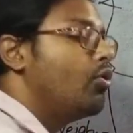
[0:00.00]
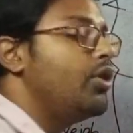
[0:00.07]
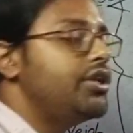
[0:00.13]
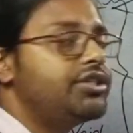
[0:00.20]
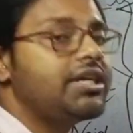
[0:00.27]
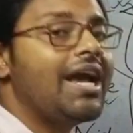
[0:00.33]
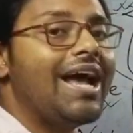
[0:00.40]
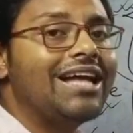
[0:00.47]

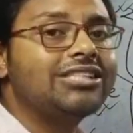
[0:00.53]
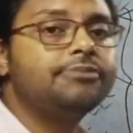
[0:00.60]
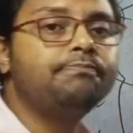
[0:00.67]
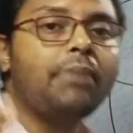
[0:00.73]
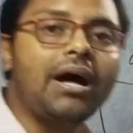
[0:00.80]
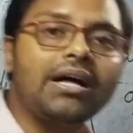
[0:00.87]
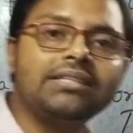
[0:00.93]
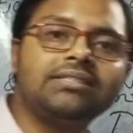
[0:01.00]
which has
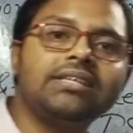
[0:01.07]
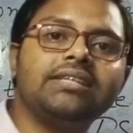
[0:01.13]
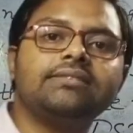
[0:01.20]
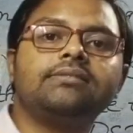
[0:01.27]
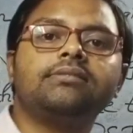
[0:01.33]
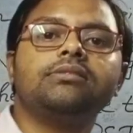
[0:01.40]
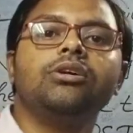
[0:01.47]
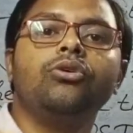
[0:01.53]

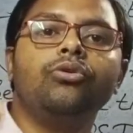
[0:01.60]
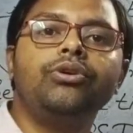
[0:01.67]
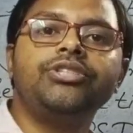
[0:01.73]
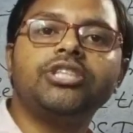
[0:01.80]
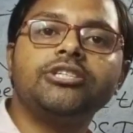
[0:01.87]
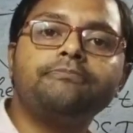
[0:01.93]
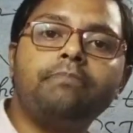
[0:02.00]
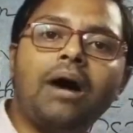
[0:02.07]
passed
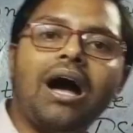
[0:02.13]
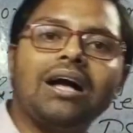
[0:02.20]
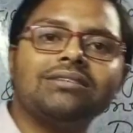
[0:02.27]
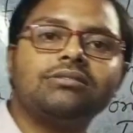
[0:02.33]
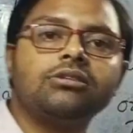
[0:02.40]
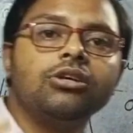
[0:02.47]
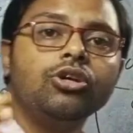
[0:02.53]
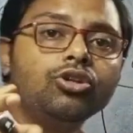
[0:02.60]

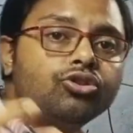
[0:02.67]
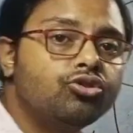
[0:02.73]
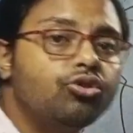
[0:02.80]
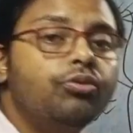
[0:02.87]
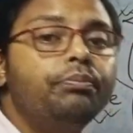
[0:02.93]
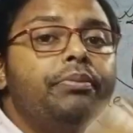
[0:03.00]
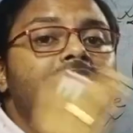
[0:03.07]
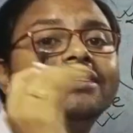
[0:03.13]

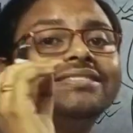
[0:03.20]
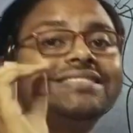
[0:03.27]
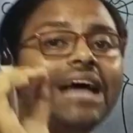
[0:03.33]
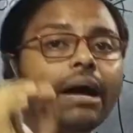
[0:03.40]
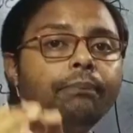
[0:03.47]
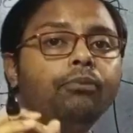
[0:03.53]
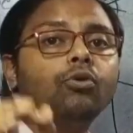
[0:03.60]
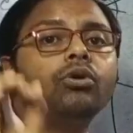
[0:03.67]
through
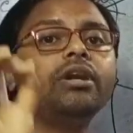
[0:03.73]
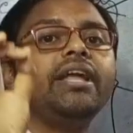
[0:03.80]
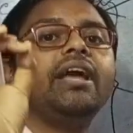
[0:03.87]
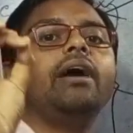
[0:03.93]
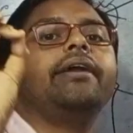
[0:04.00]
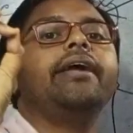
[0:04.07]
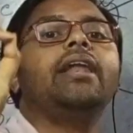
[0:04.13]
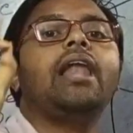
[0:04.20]
Mirzapur
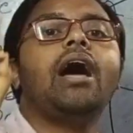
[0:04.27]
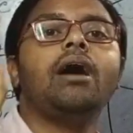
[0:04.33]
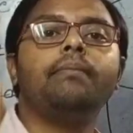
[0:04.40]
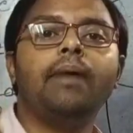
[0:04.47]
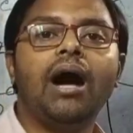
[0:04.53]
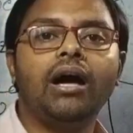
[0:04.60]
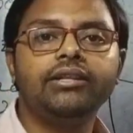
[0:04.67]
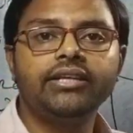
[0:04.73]
near
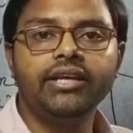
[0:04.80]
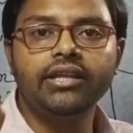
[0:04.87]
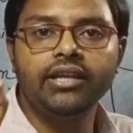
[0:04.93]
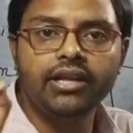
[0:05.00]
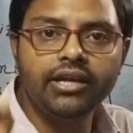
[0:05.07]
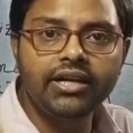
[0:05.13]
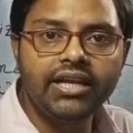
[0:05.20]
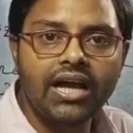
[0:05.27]
Allahabad in
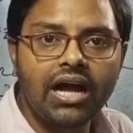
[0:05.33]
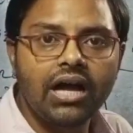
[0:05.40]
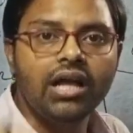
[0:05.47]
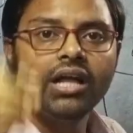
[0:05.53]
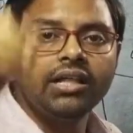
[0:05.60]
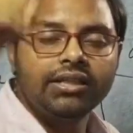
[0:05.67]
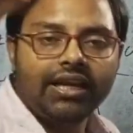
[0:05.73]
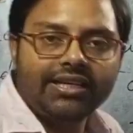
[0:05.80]
India,
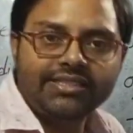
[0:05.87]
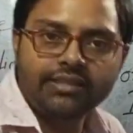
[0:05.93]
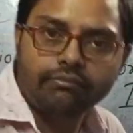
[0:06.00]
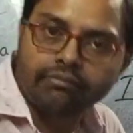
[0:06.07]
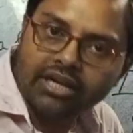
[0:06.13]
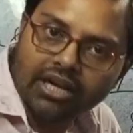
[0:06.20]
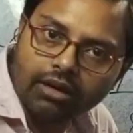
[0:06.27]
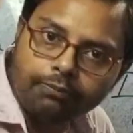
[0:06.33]
that is the
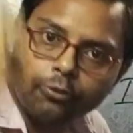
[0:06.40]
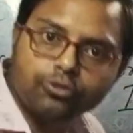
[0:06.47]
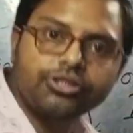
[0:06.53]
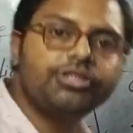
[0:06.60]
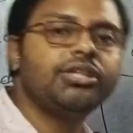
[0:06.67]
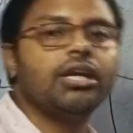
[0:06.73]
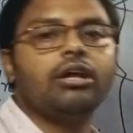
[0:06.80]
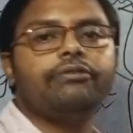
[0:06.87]
middle
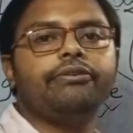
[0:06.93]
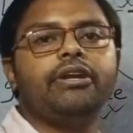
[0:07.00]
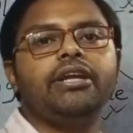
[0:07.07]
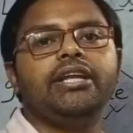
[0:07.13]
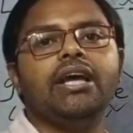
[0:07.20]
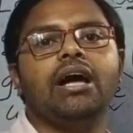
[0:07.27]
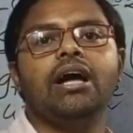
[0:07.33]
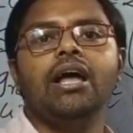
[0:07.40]
position of
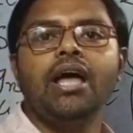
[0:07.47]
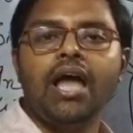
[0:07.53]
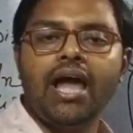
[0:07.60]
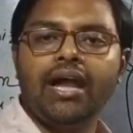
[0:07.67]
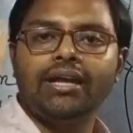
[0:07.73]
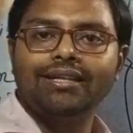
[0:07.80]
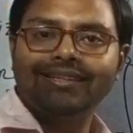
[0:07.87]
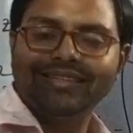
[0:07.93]
India,
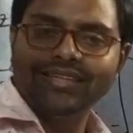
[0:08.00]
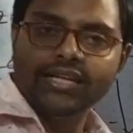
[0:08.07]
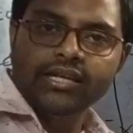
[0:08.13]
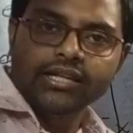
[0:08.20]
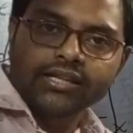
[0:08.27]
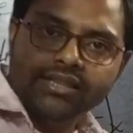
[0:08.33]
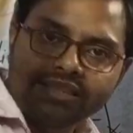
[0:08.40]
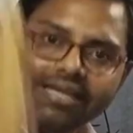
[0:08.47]
and
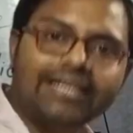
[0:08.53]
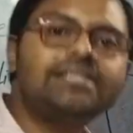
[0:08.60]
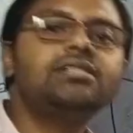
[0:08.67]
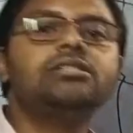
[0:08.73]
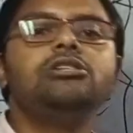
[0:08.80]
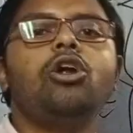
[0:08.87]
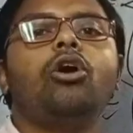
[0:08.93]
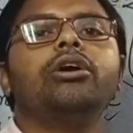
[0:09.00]

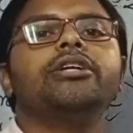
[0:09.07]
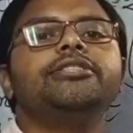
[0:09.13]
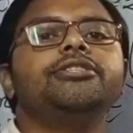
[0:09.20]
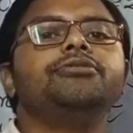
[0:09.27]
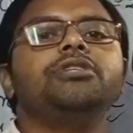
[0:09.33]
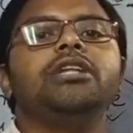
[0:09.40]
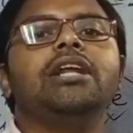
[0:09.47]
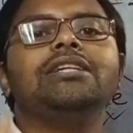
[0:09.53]
this
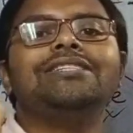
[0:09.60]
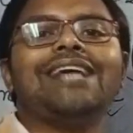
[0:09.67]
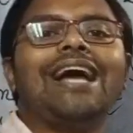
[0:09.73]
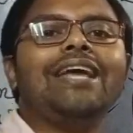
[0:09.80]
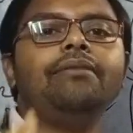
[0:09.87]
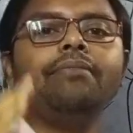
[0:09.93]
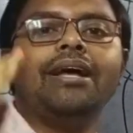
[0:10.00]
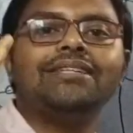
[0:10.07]
longitudinal
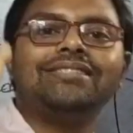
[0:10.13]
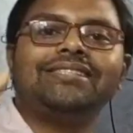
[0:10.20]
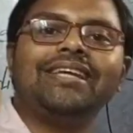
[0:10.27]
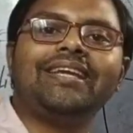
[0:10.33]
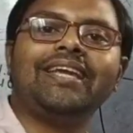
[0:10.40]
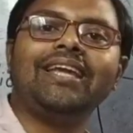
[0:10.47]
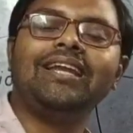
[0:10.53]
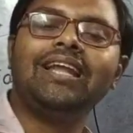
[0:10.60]
time has
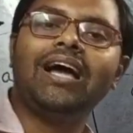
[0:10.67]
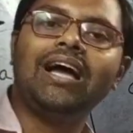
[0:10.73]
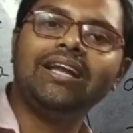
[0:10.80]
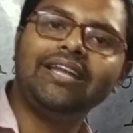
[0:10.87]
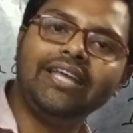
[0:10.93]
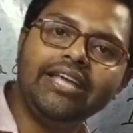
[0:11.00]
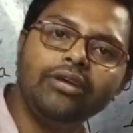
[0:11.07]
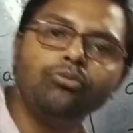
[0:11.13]
taken
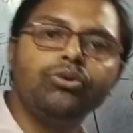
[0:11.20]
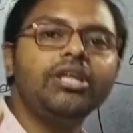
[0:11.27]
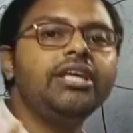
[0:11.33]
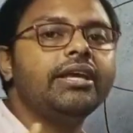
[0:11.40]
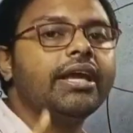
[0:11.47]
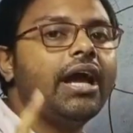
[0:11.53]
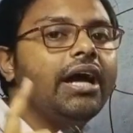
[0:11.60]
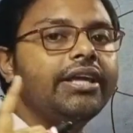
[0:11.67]
a
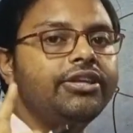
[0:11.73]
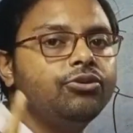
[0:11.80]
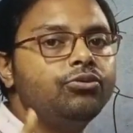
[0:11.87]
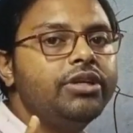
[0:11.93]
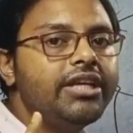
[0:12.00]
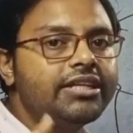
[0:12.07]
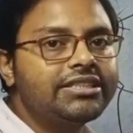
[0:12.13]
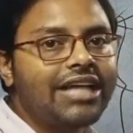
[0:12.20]

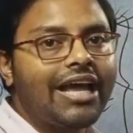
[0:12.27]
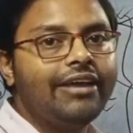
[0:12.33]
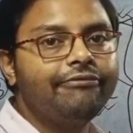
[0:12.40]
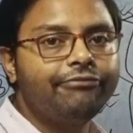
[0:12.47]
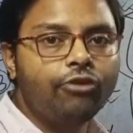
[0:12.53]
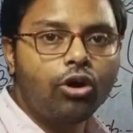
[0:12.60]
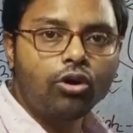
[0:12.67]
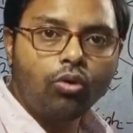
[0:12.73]
unique time
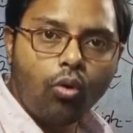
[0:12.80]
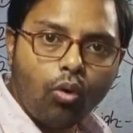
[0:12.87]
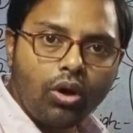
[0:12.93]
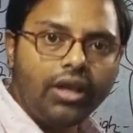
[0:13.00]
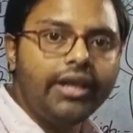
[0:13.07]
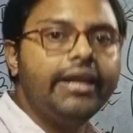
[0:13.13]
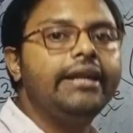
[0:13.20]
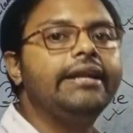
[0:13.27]
for whole
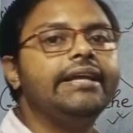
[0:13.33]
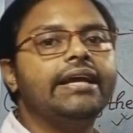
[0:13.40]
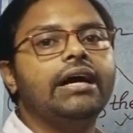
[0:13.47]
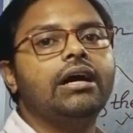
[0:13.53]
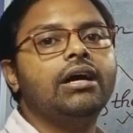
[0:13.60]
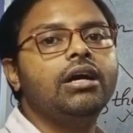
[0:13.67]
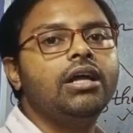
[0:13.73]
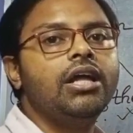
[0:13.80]

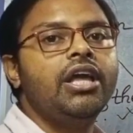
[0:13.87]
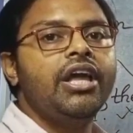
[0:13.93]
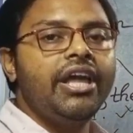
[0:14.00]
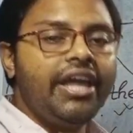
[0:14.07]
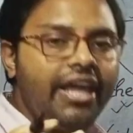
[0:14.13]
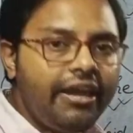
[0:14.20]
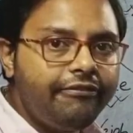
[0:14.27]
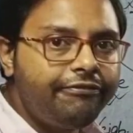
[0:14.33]
India.
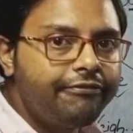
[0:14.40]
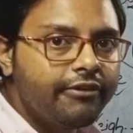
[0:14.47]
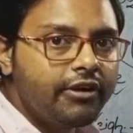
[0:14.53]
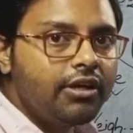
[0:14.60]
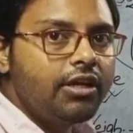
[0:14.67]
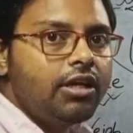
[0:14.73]
If